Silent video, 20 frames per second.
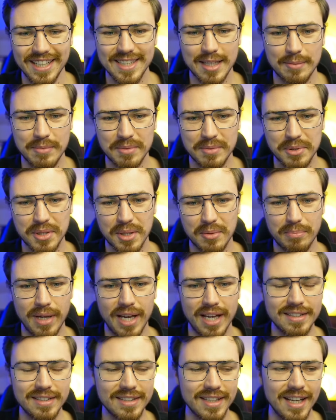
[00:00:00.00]
sometimes get
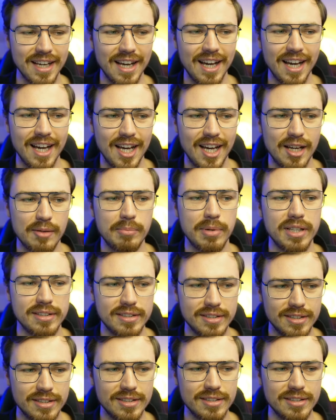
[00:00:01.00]
banned. Yeah. Uh, but